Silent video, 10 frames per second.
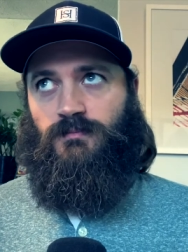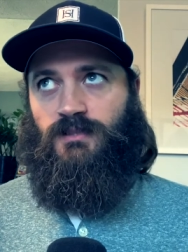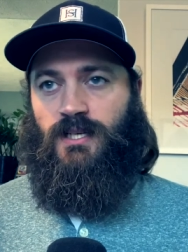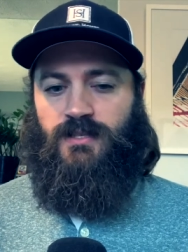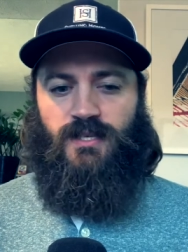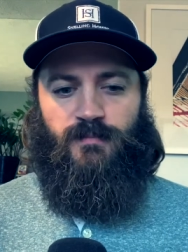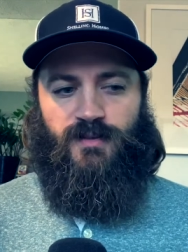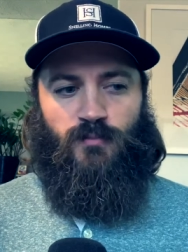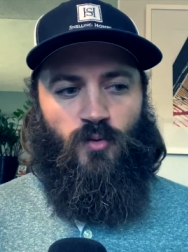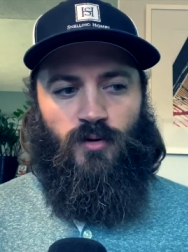it
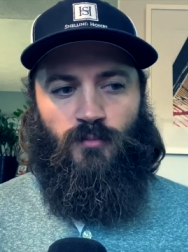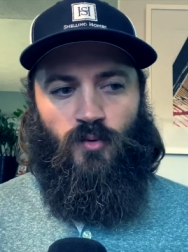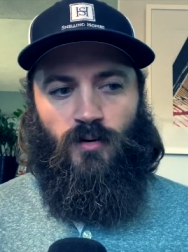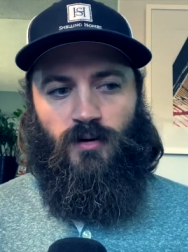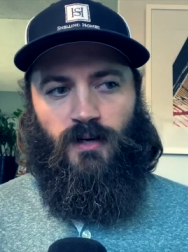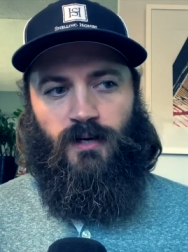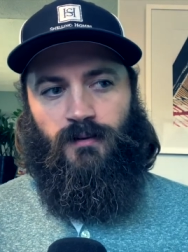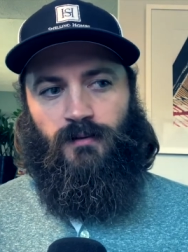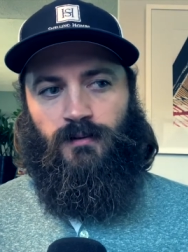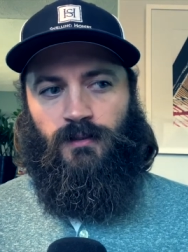seems more and more kind
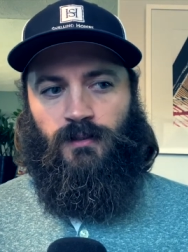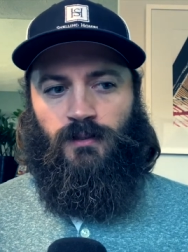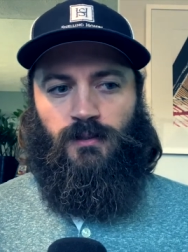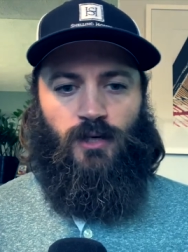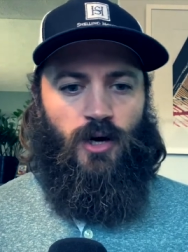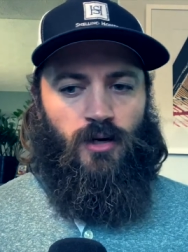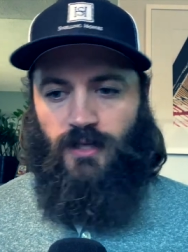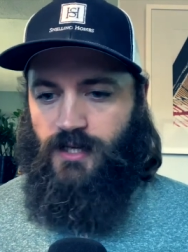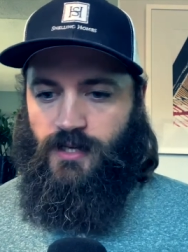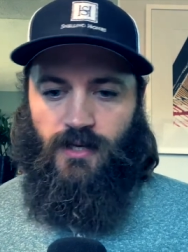of call
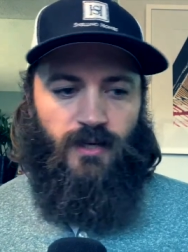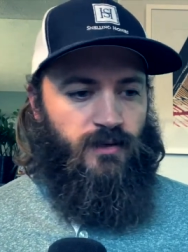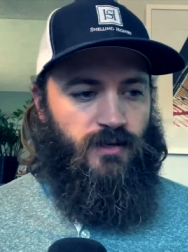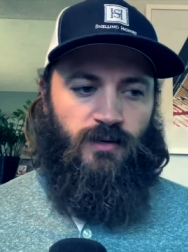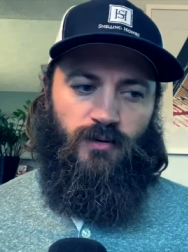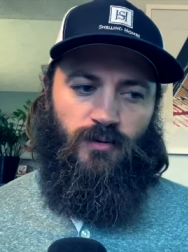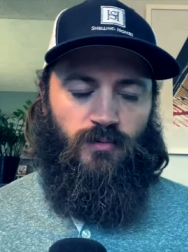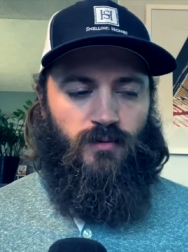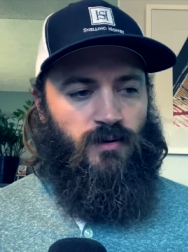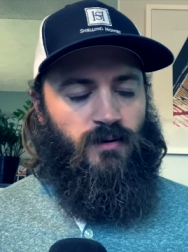it in, you
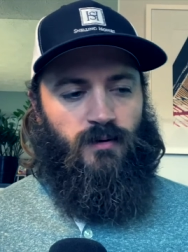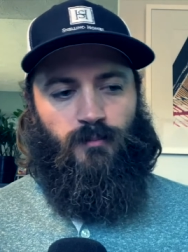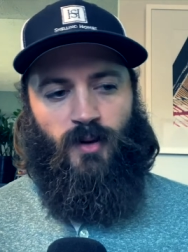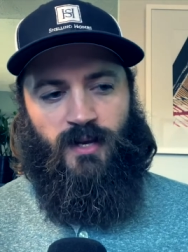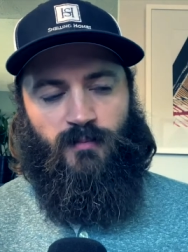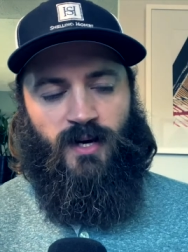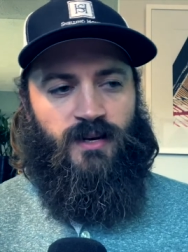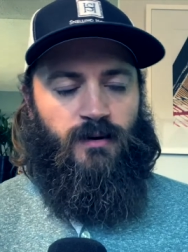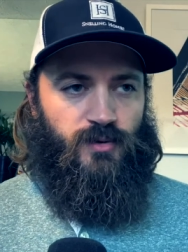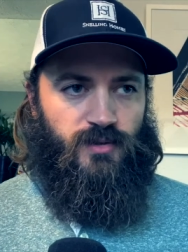know, uh, paint by
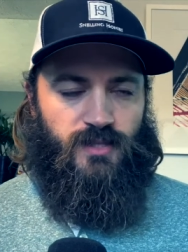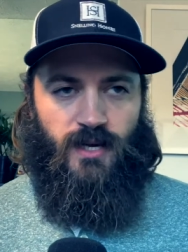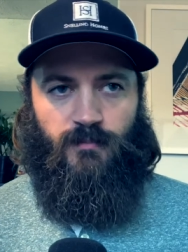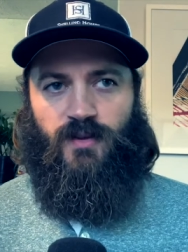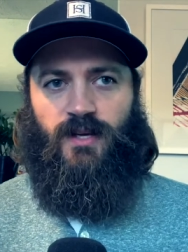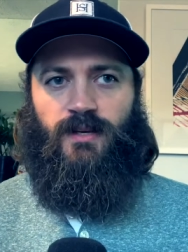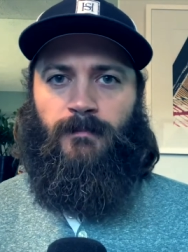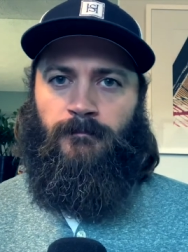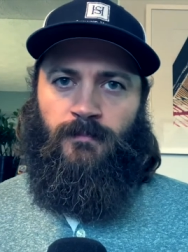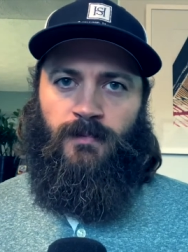numbers type thing.
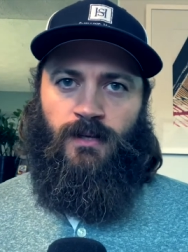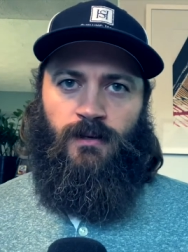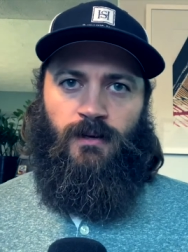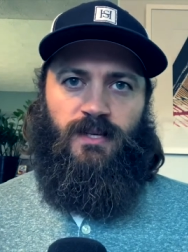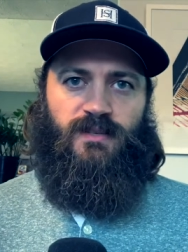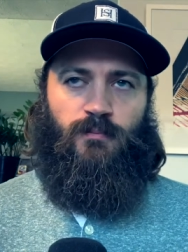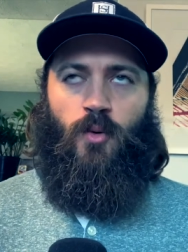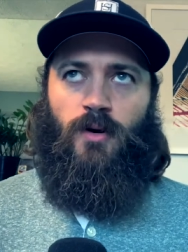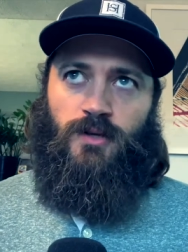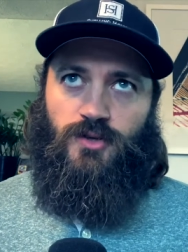It's
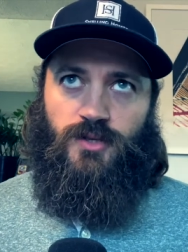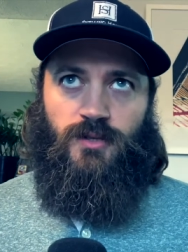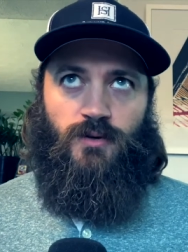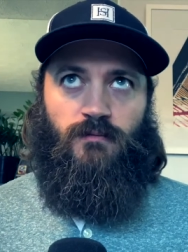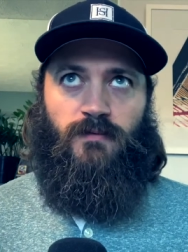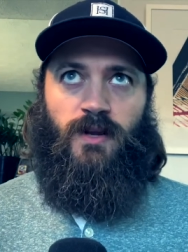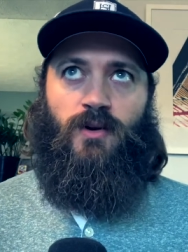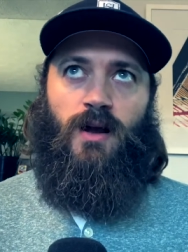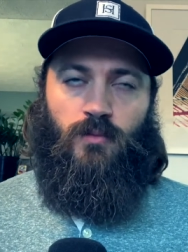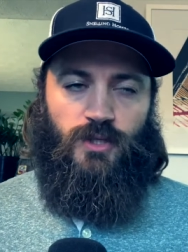important you, you
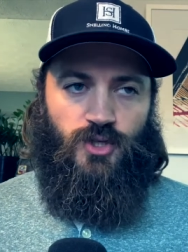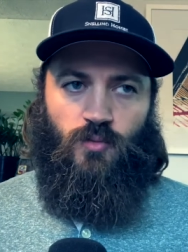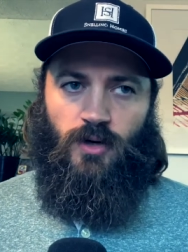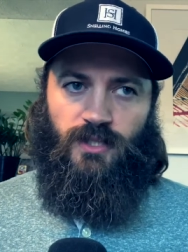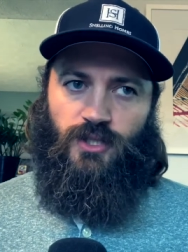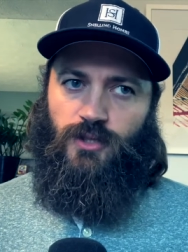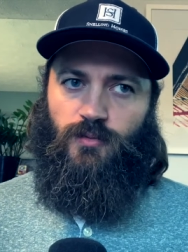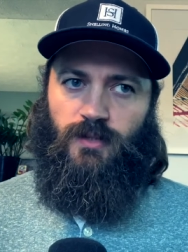figure out what you want to do with the